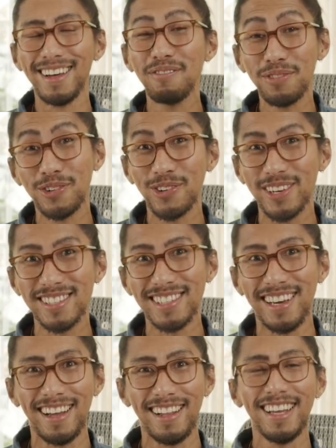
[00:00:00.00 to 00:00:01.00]
Of course,
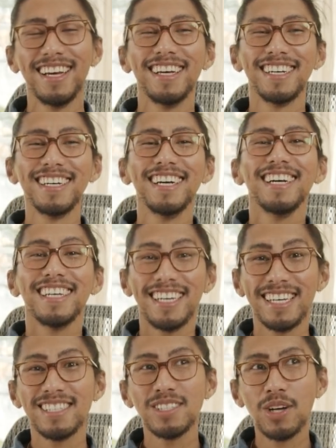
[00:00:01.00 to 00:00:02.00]
Al.
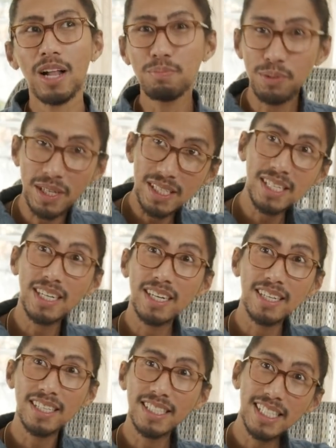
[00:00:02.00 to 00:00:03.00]
Yes, so I'll put it
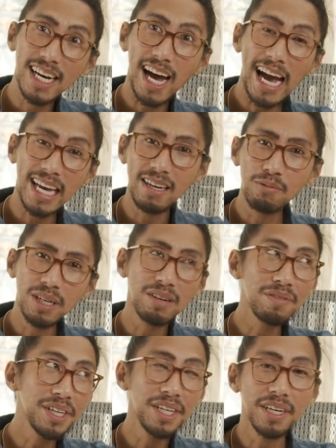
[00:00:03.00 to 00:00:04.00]
here in the eye,
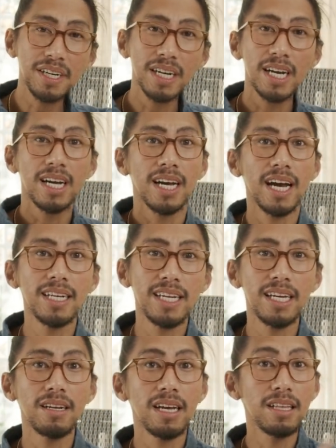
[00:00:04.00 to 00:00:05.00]
whatever here. And
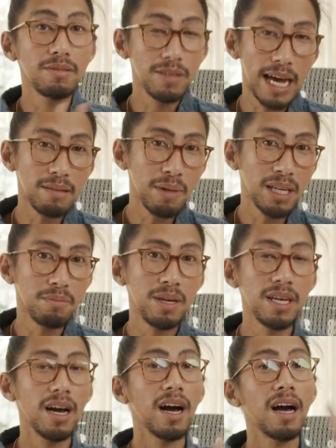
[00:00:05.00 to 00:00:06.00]
then that might
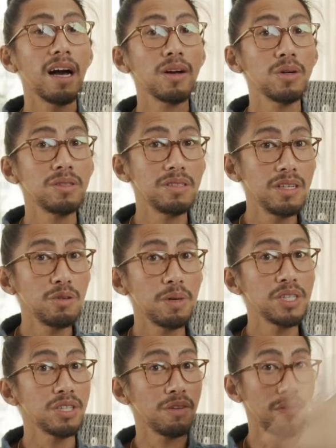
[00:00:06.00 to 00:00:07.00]
be a
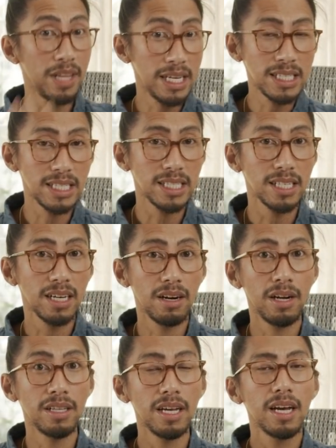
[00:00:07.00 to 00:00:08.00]
continuation of this,
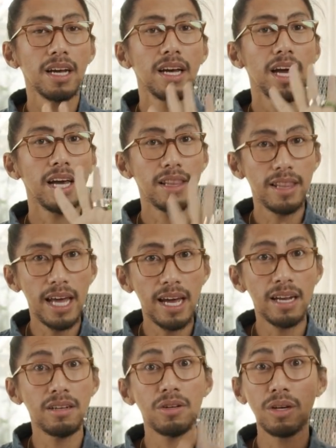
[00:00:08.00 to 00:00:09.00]
right? And
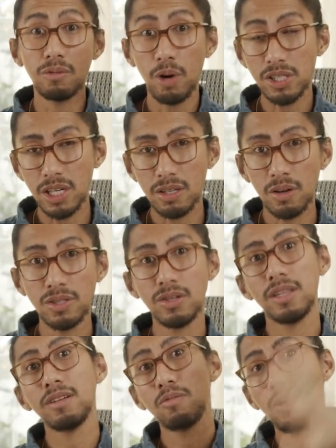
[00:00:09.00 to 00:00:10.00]
then you can watch that
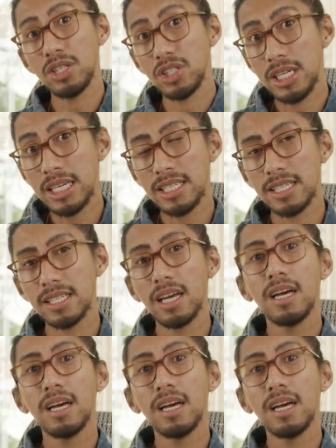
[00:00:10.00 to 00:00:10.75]
also and then watch this.